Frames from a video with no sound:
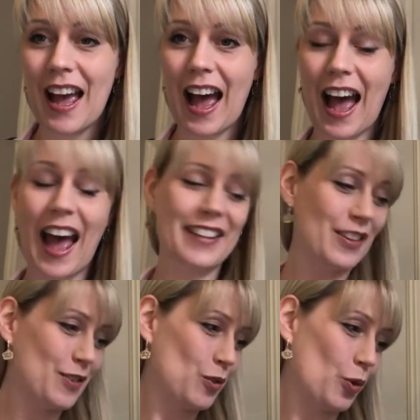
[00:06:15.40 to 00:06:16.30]
And the
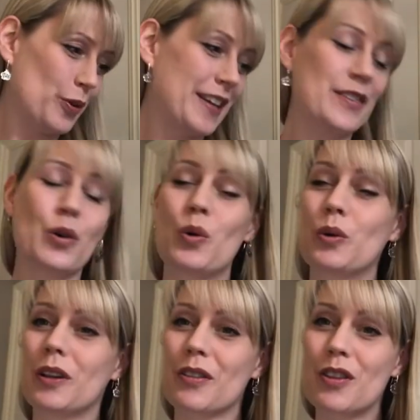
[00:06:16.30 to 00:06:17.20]
story is called
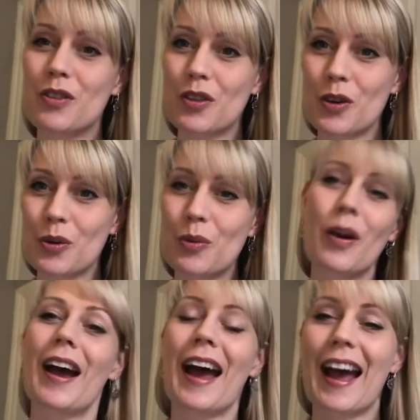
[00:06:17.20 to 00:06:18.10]
The Two
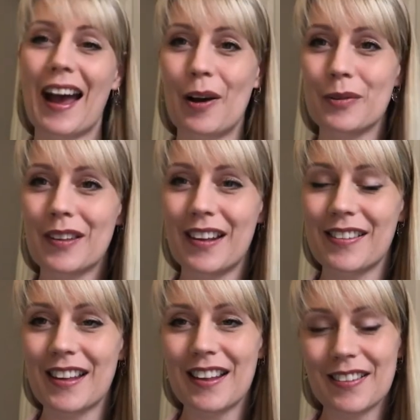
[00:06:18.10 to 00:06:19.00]
Houses.
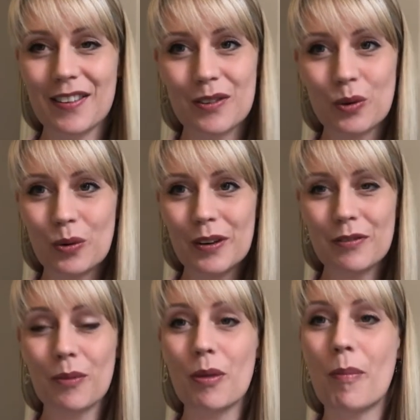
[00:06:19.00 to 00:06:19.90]
It's a story
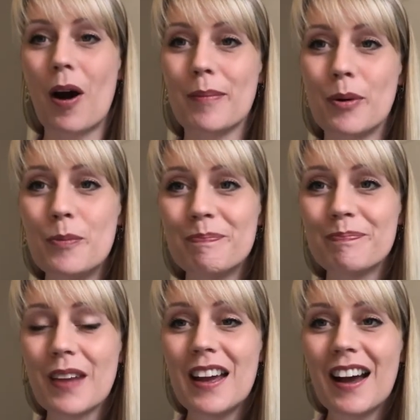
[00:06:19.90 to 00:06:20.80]
from the Bible.
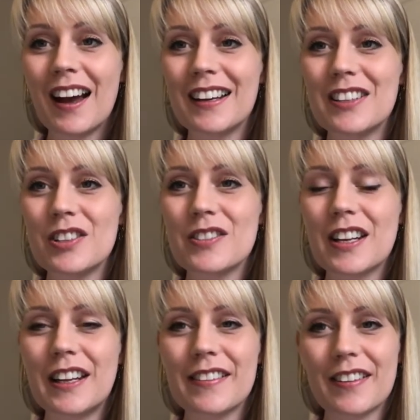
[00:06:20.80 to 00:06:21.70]
I need you to
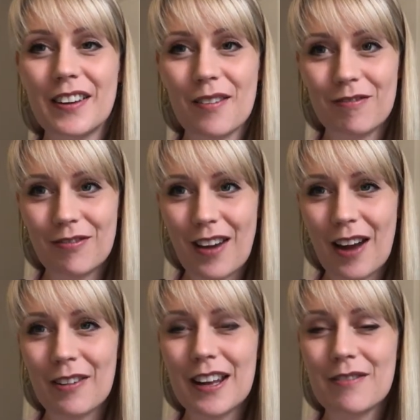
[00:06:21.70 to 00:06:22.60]
listen
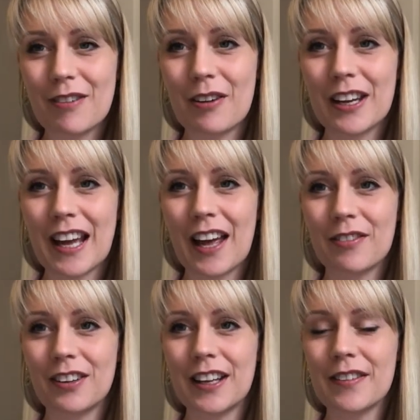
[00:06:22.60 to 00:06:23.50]
very, very
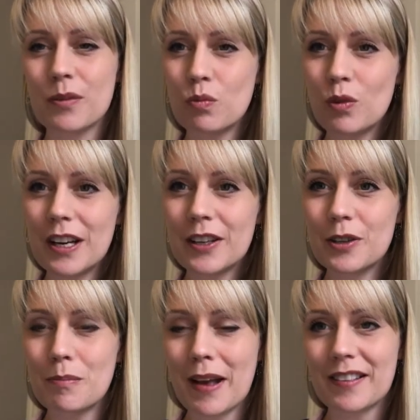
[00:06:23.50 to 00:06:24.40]
carefully. Some really good
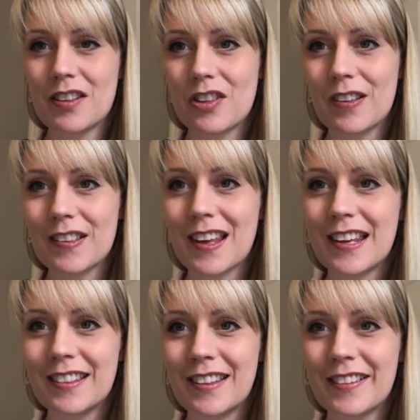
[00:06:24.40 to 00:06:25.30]
messages
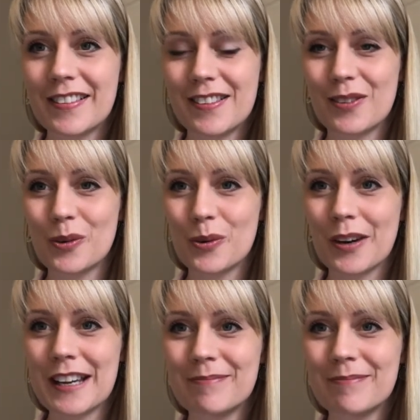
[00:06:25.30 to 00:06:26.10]
in this story.